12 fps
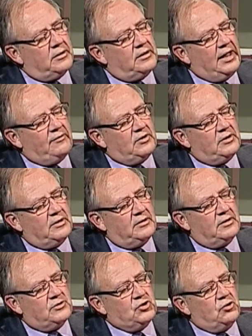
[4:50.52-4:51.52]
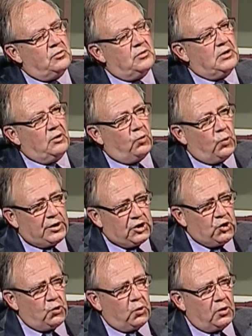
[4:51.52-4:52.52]
David, when
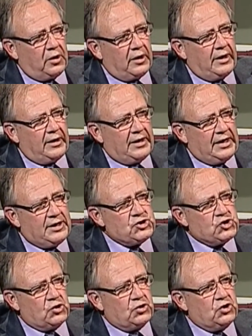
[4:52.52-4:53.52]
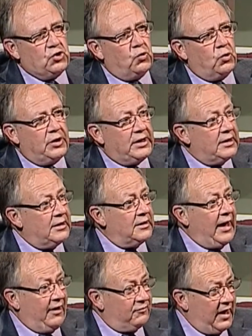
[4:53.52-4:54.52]
you were injured, you were in
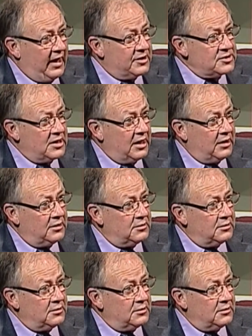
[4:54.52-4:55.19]
Afghanistan?